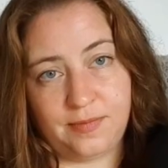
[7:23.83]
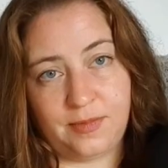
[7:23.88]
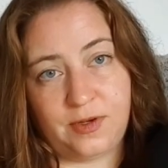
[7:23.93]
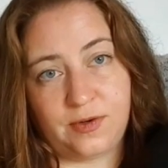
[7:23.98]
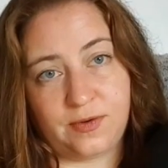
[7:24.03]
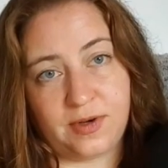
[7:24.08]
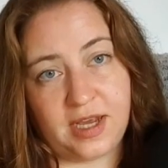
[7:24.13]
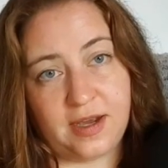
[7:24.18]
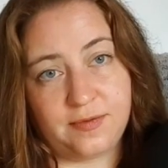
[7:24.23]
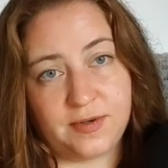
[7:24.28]
You
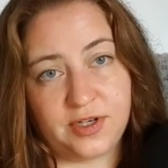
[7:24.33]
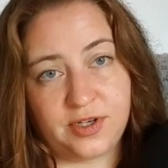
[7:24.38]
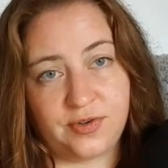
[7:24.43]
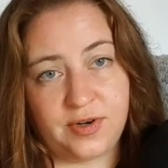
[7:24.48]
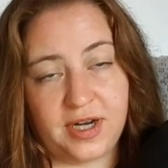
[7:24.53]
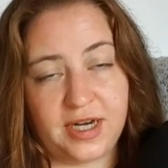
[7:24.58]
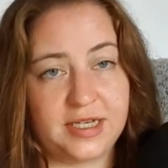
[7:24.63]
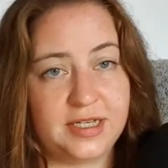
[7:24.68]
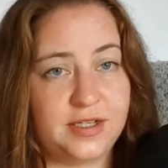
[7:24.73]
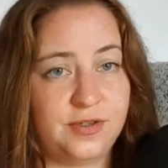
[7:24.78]
don't have to
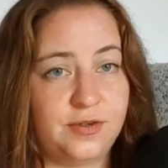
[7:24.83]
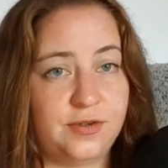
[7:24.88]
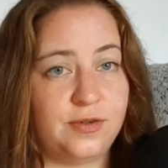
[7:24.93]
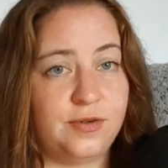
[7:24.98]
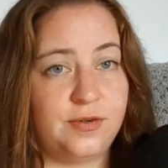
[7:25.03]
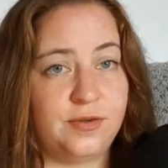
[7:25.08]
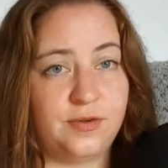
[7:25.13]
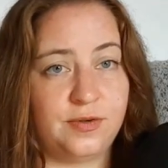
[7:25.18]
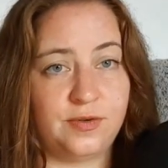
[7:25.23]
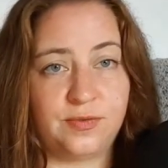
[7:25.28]
try
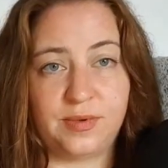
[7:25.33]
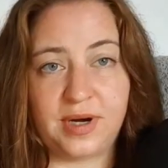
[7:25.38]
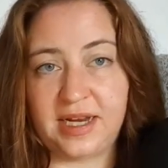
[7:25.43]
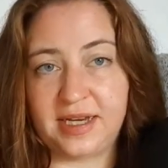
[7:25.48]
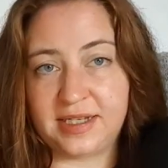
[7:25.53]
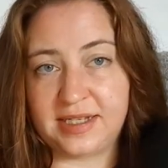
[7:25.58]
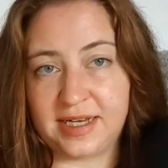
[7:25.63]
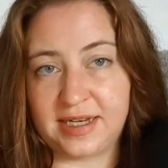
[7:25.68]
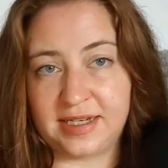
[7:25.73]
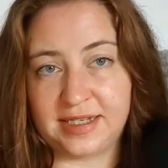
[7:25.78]
to
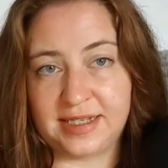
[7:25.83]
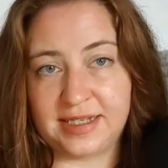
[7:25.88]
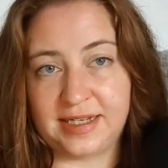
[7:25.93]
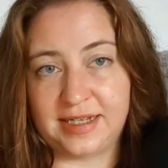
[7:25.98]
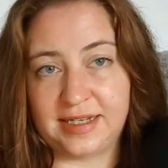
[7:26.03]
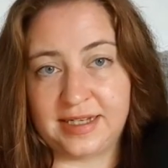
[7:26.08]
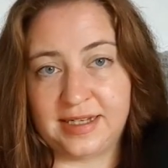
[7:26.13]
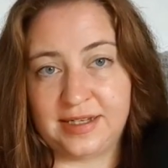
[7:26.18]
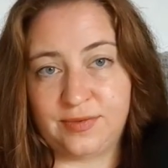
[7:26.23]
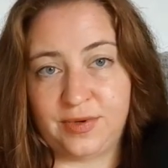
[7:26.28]
write
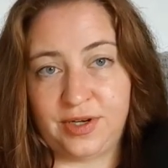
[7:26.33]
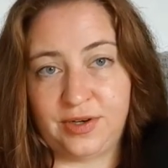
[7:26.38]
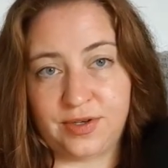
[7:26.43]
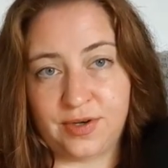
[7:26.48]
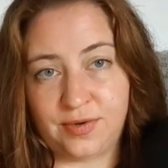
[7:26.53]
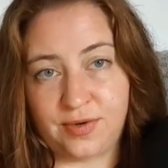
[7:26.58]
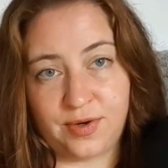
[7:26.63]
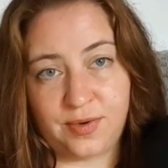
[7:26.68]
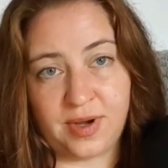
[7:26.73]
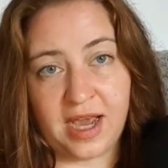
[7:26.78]
sentences when you
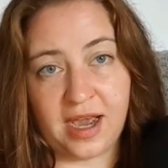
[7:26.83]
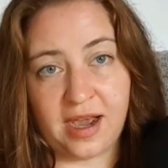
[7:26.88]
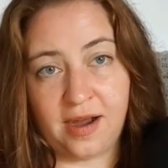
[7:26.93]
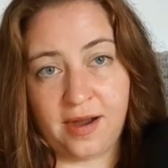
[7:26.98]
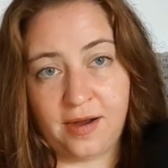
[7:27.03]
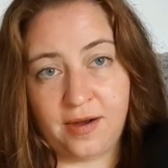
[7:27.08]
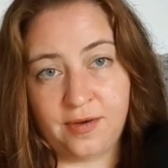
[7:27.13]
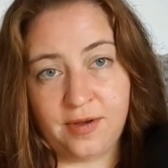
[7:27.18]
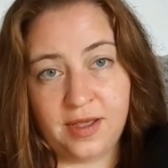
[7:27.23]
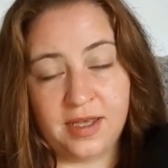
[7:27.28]
don't know
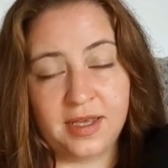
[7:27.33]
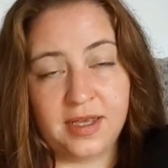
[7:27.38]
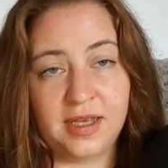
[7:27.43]
how.